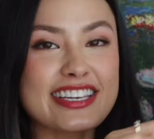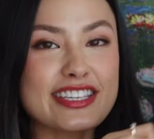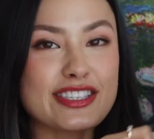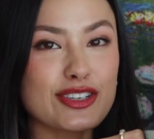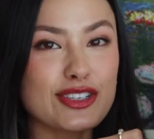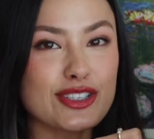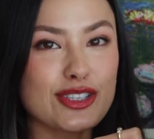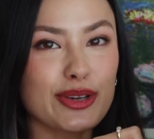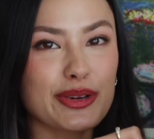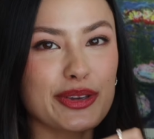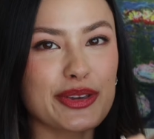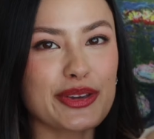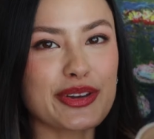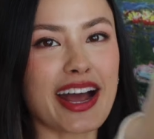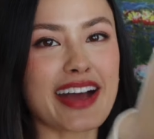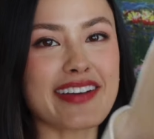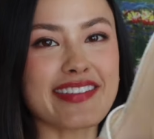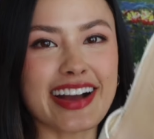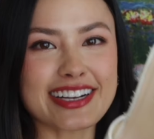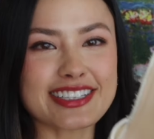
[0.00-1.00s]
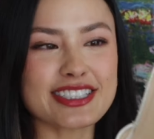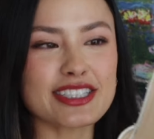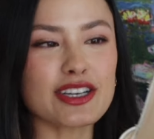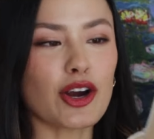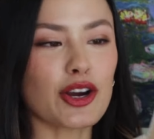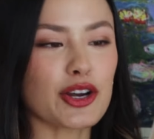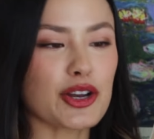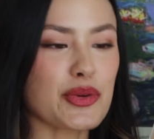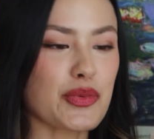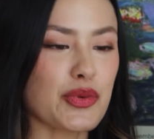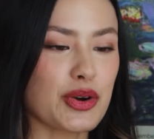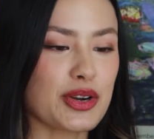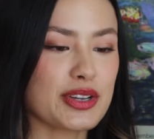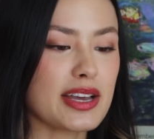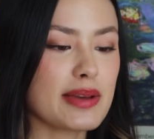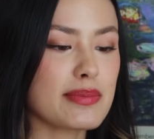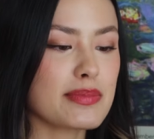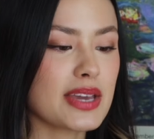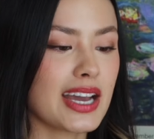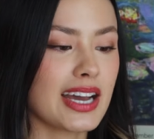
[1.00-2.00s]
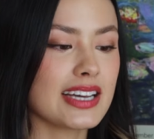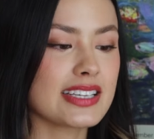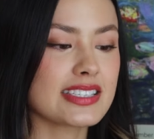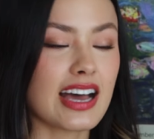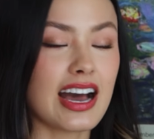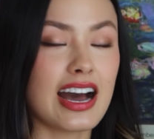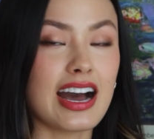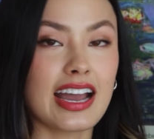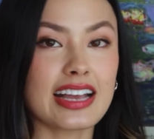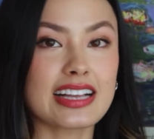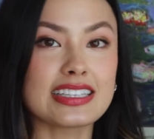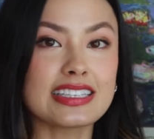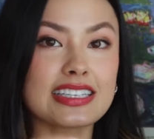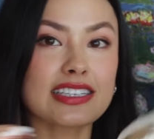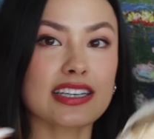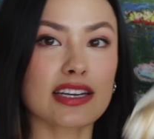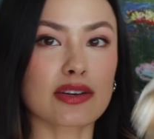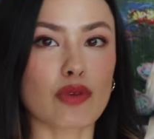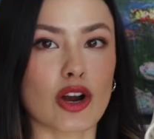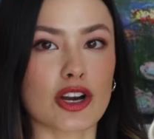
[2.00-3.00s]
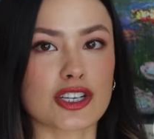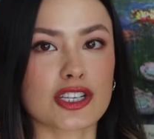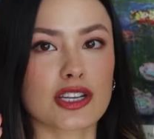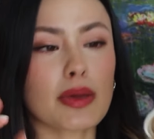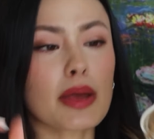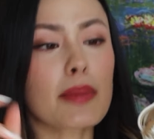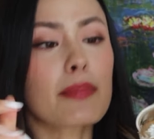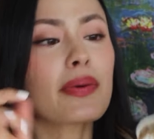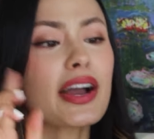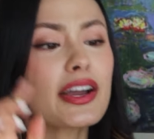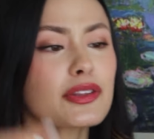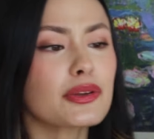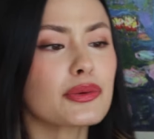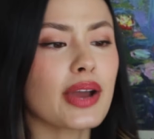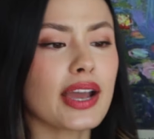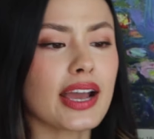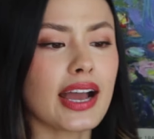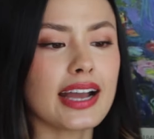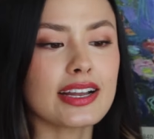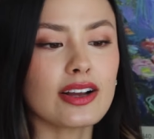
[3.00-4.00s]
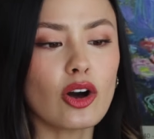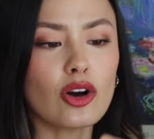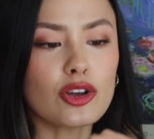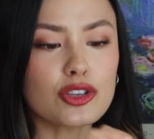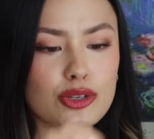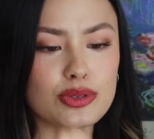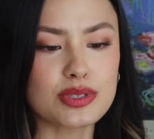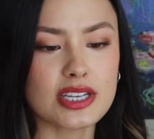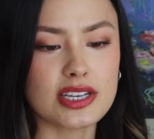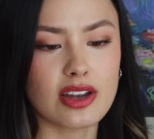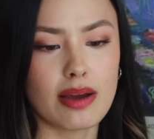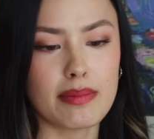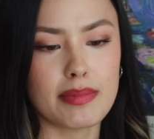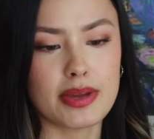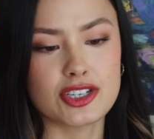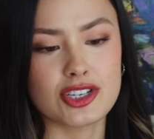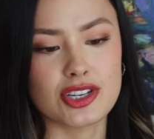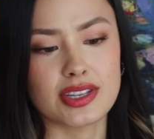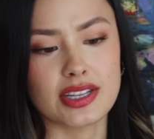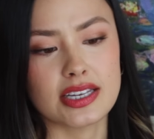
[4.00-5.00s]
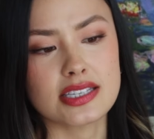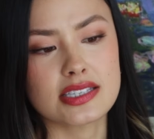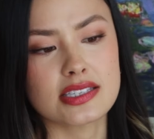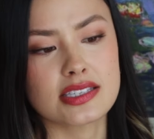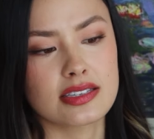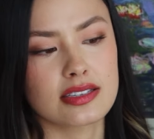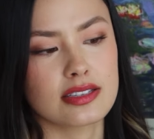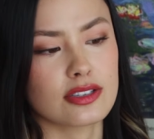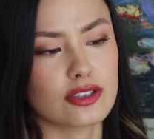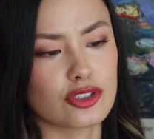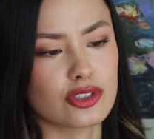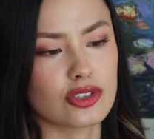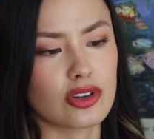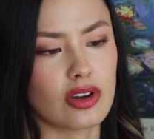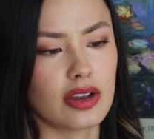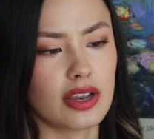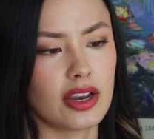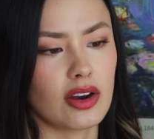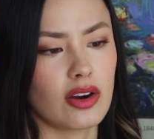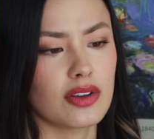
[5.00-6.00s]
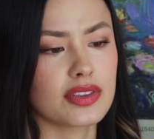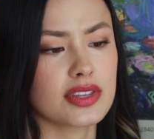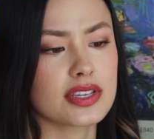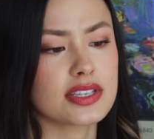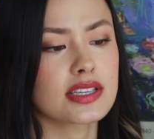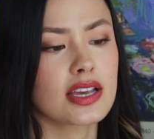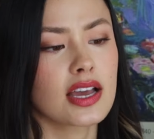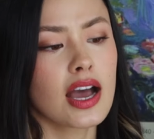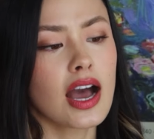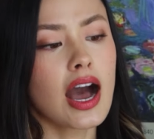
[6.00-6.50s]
These are so cute. I've actually already worn them because I clean and wash them. And by the way, I also did not mention this. There's dog hair on these.